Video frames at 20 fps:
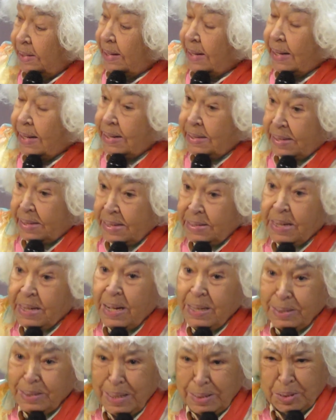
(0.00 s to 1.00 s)
and then
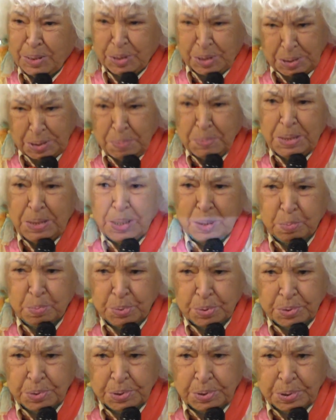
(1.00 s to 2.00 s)
I read similar
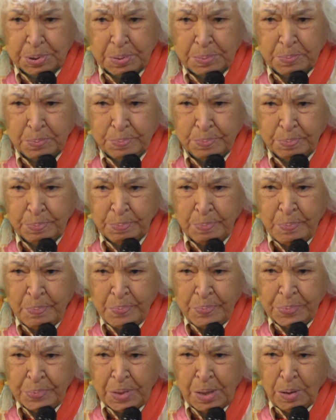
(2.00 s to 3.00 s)
books
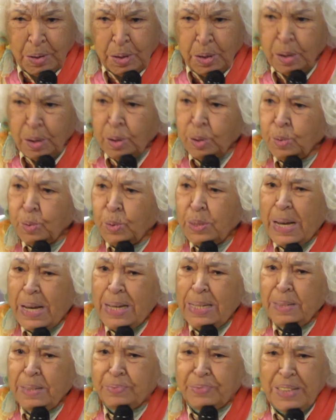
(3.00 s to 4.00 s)
who
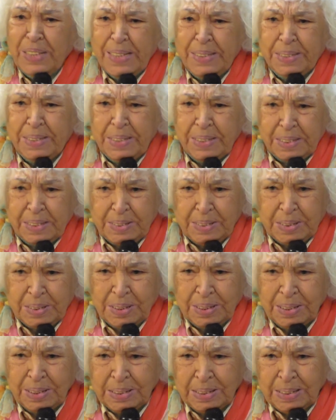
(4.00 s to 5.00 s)
elevated
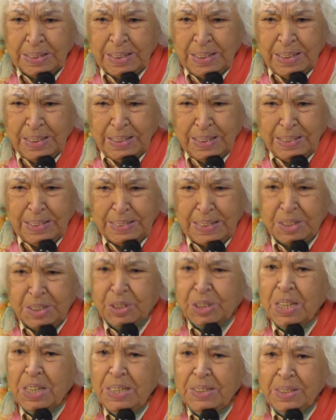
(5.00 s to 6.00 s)
the
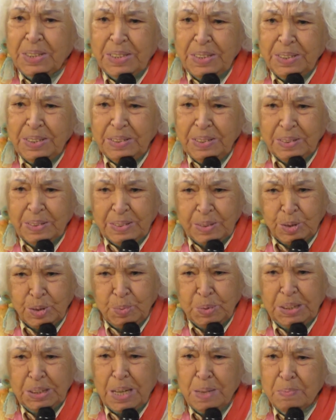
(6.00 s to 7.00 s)
children to
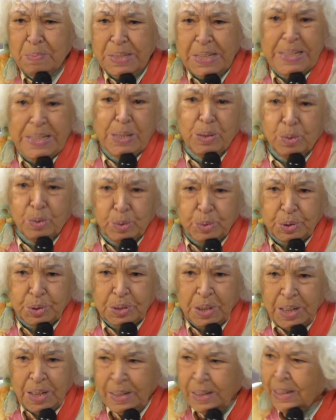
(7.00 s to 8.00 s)
become heroes,
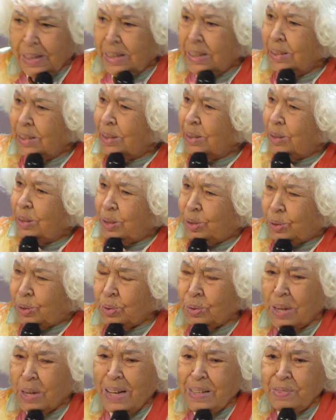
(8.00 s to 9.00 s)

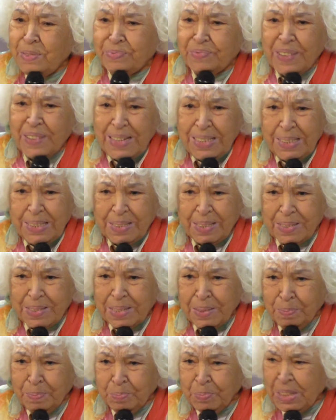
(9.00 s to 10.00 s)
so I felt
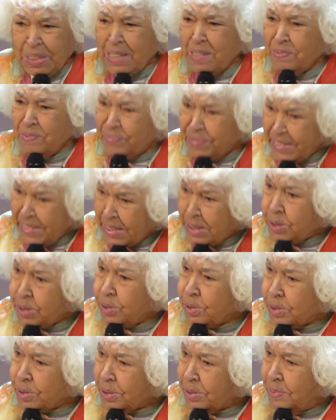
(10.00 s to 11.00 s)

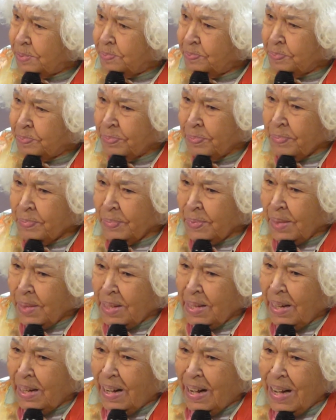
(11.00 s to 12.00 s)
inferior.
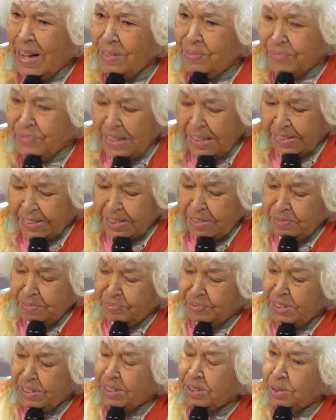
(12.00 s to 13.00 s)
I felt
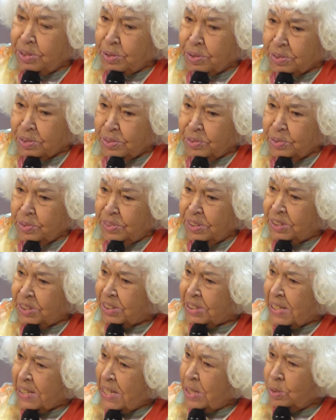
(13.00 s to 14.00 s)
inferior to this
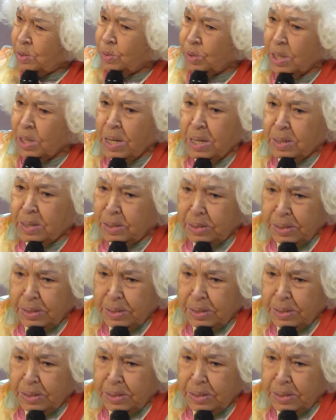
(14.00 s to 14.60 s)
hero girl.